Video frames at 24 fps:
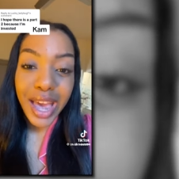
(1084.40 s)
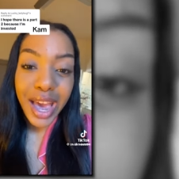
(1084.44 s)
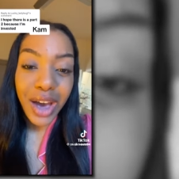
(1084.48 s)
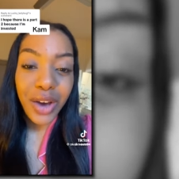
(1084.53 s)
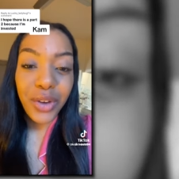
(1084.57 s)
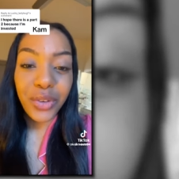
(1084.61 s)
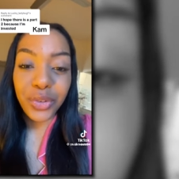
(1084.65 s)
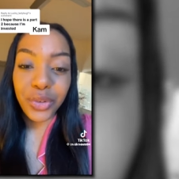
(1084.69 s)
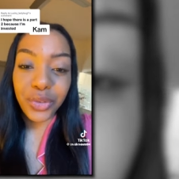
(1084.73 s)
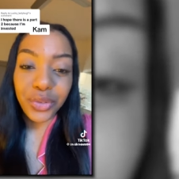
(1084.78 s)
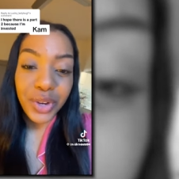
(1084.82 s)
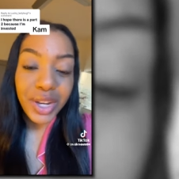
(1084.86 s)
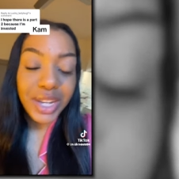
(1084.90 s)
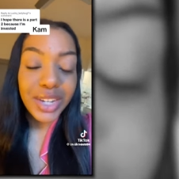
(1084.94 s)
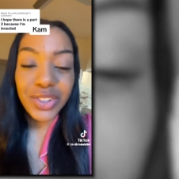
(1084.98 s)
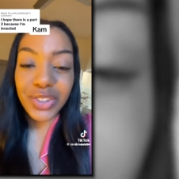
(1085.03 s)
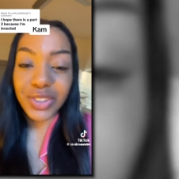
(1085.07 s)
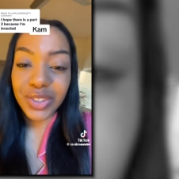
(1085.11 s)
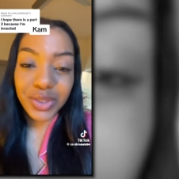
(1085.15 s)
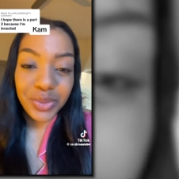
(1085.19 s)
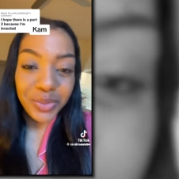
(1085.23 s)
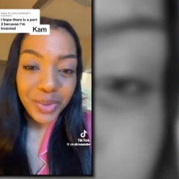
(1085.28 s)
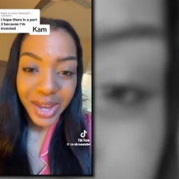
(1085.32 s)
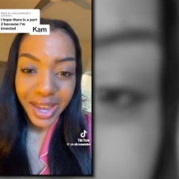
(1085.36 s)

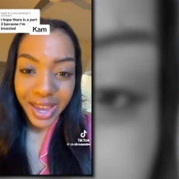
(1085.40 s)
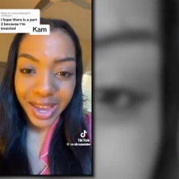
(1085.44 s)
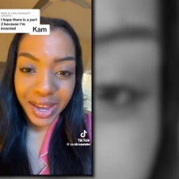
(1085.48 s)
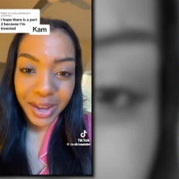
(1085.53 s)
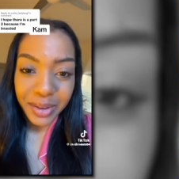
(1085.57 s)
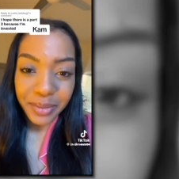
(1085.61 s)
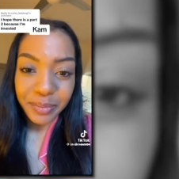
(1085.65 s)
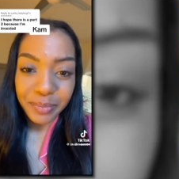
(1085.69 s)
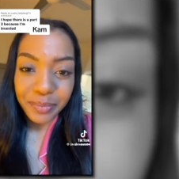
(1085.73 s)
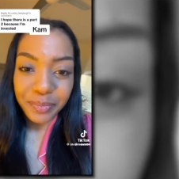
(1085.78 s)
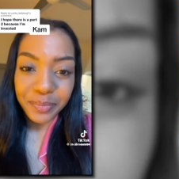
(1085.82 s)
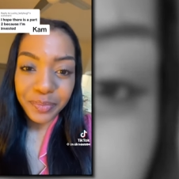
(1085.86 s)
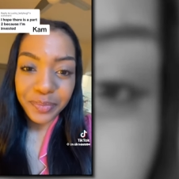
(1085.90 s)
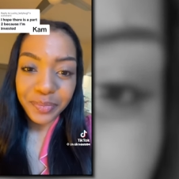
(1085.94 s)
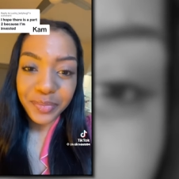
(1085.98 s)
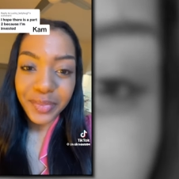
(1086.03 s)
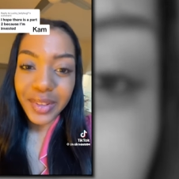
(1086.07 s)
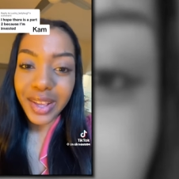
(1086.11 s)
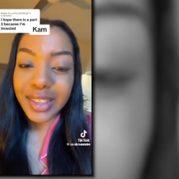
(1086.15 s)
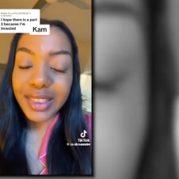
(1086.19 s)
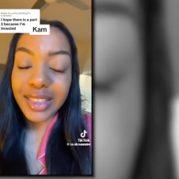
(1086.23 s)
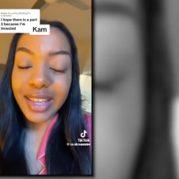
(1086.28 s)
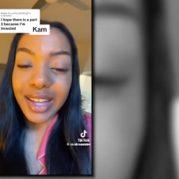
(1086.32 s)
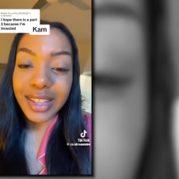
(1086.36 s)
outrageous way
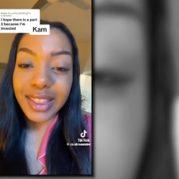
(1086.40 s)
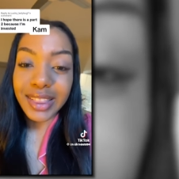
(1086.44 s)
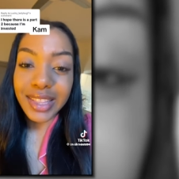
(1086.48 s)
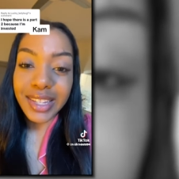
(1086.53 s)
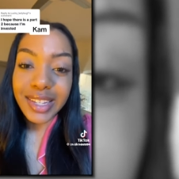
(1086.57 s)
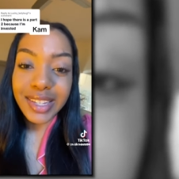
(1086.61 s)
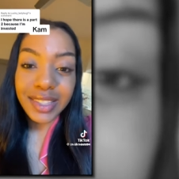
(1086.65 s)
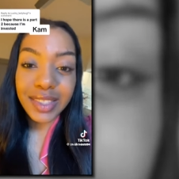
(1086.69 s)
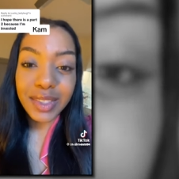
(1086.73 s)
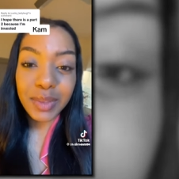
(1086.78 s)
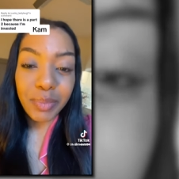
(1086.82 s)
that this